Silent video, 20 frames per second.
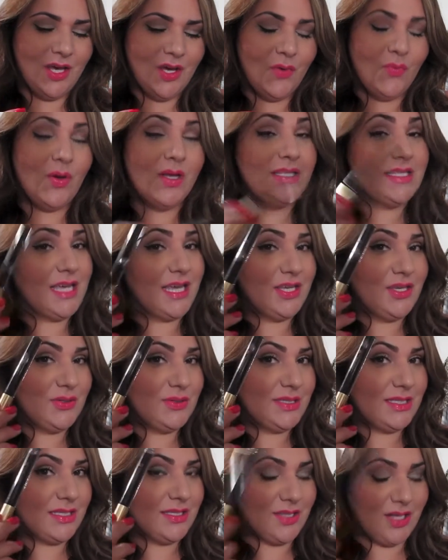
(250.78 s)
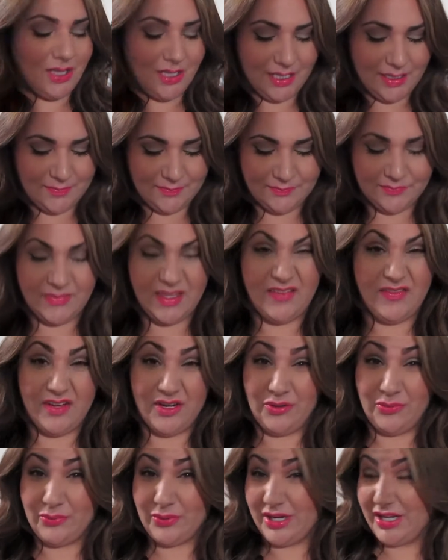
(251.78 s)
once I use this all up, if I
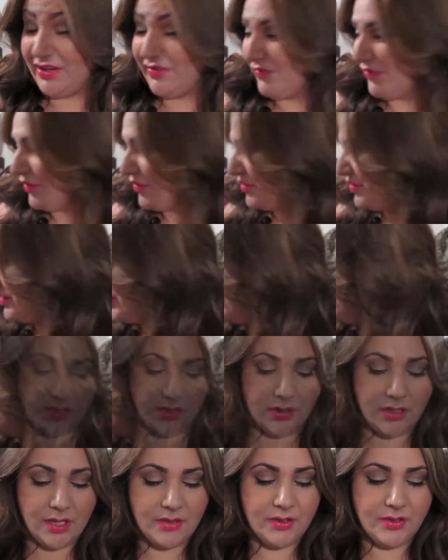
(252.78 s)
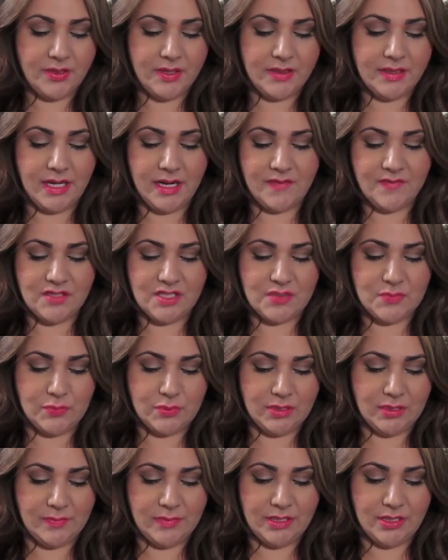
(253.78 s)
don't break it first. So another thing that I've just
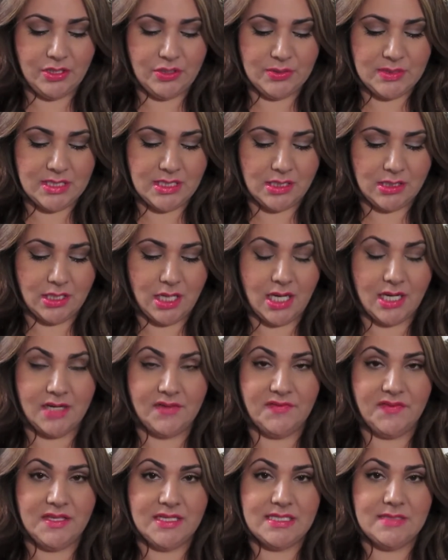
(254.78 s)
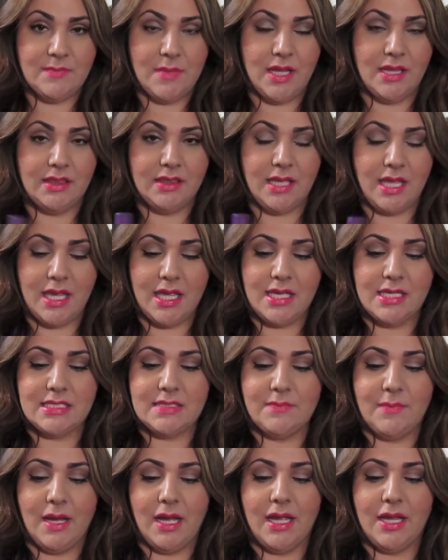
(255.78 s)
really been using a lot of this month is
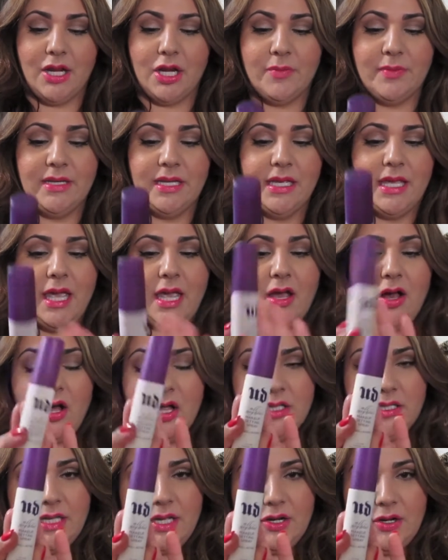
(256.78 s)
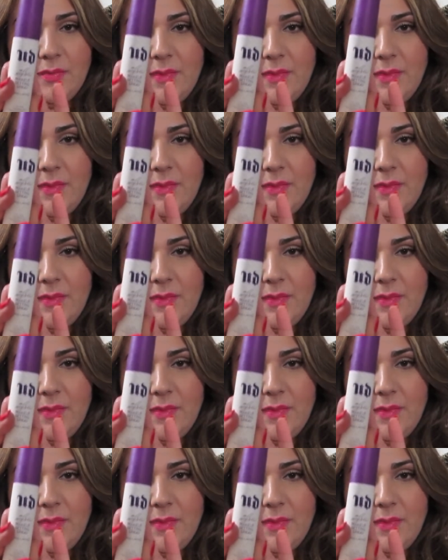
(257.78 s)
my Urban Decay All Nighter